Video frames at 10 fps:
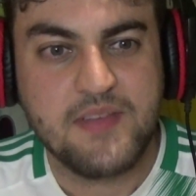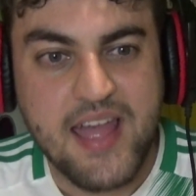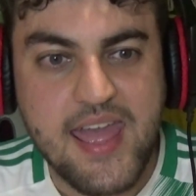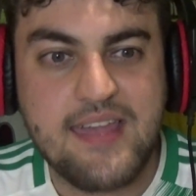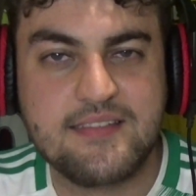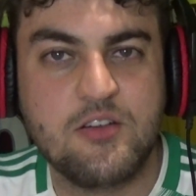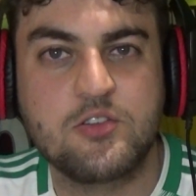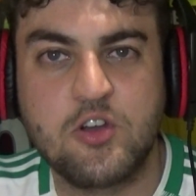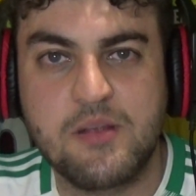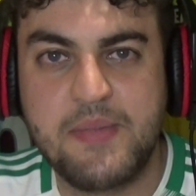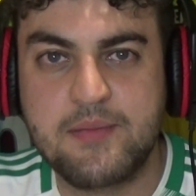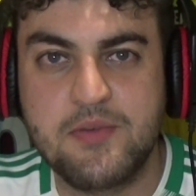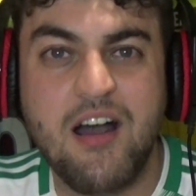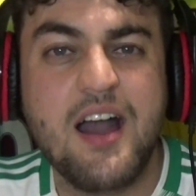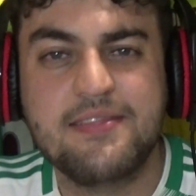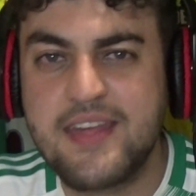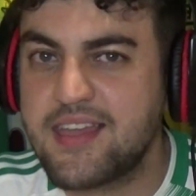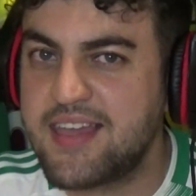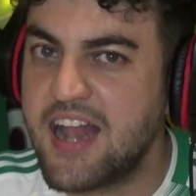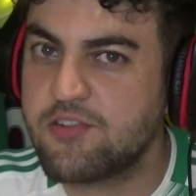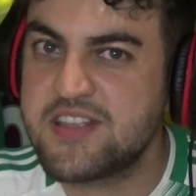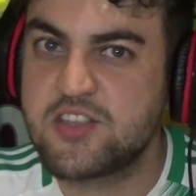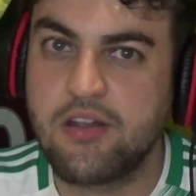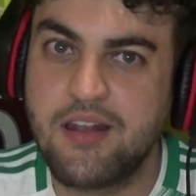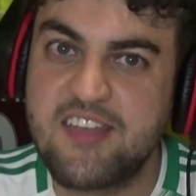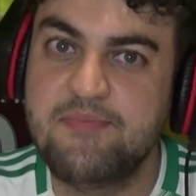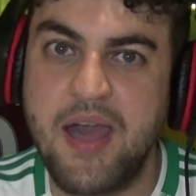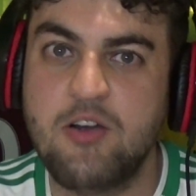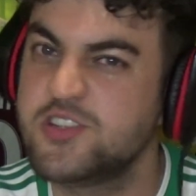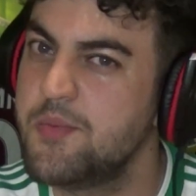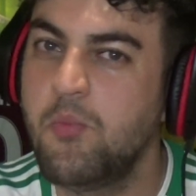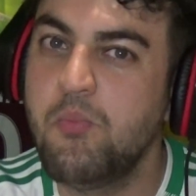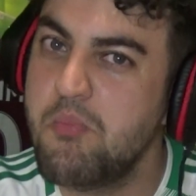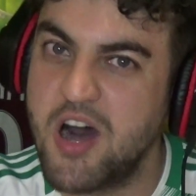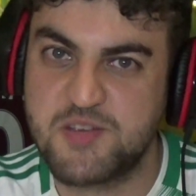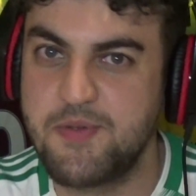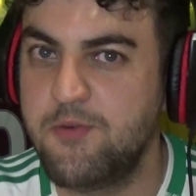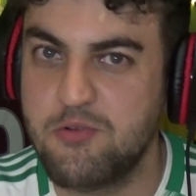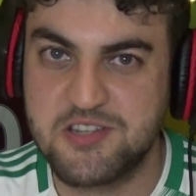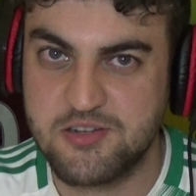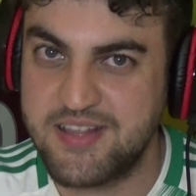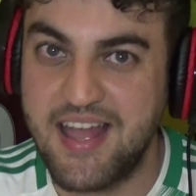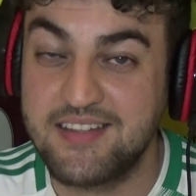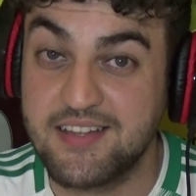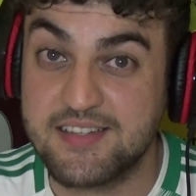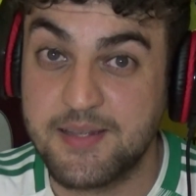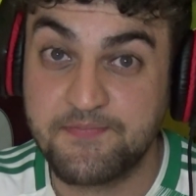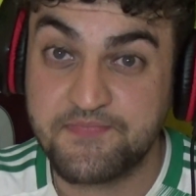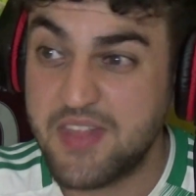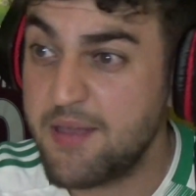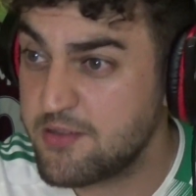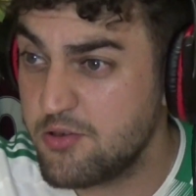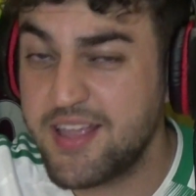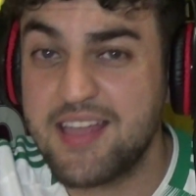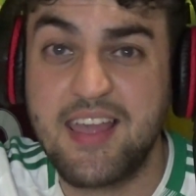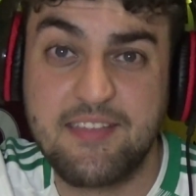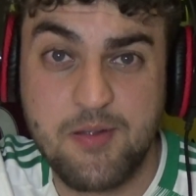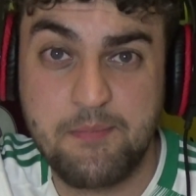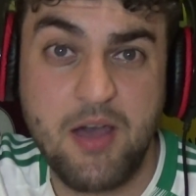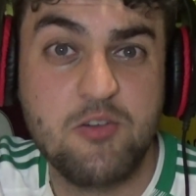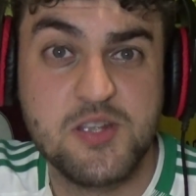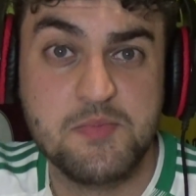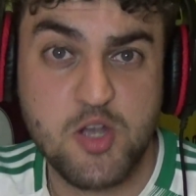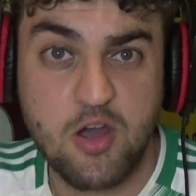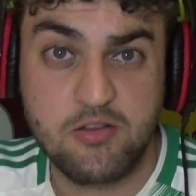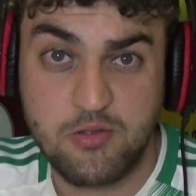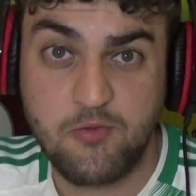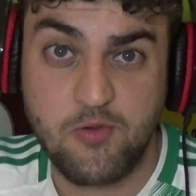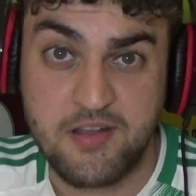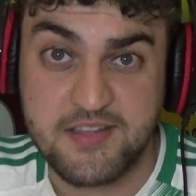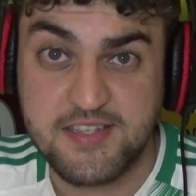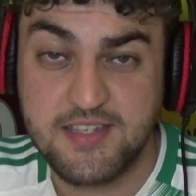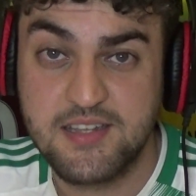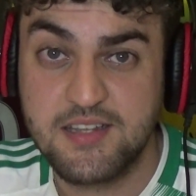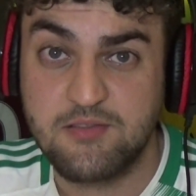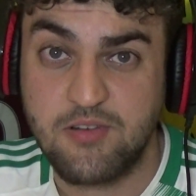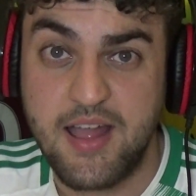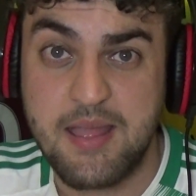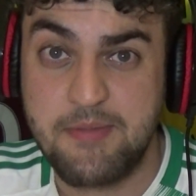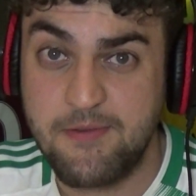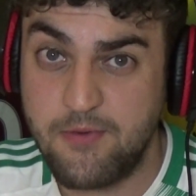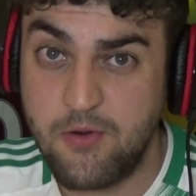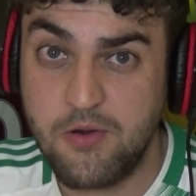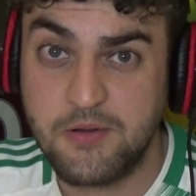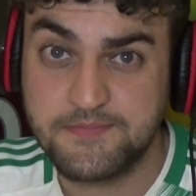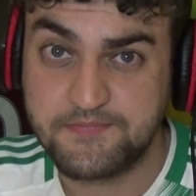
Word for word: he's not got a big move. I think Kadri's got to leave Belgium much before Zorgane does. If Zorgane gets from Belgium to Holland or France, right, before